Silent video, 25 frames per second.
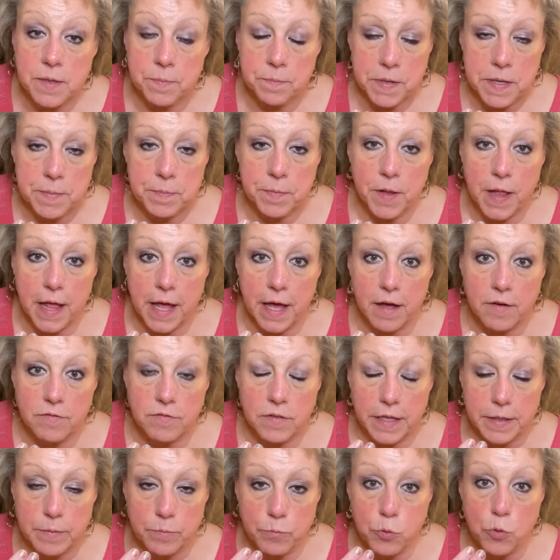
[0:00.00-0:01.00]
people have
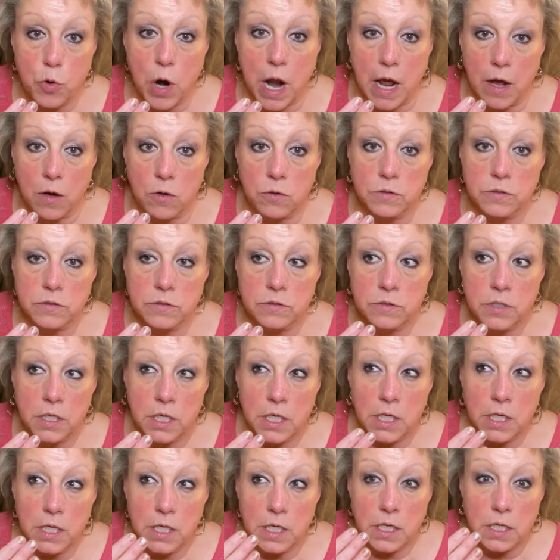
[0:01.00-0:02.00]
like brown
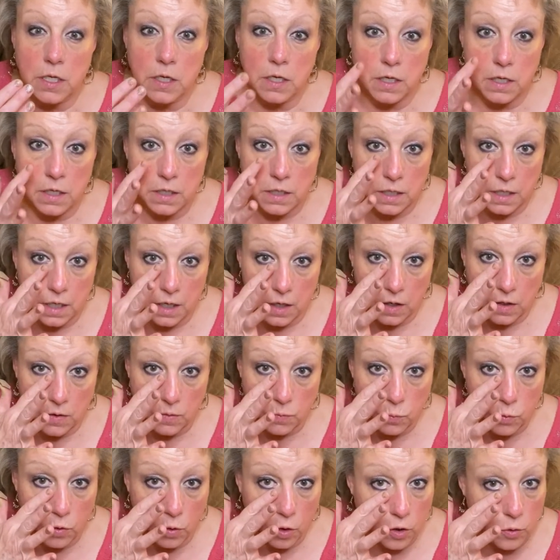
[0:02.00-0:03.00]

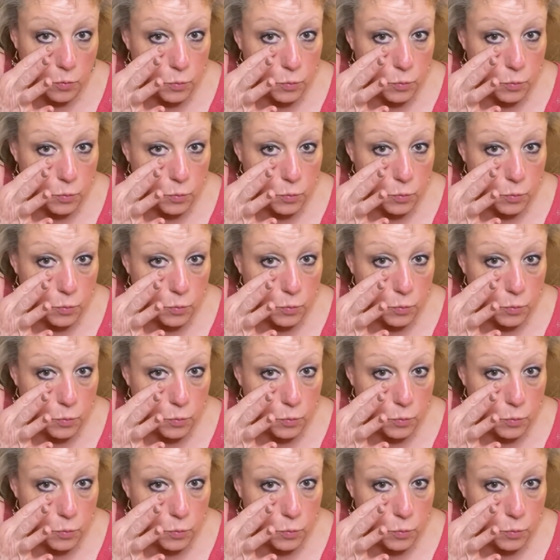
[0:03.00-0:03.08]
or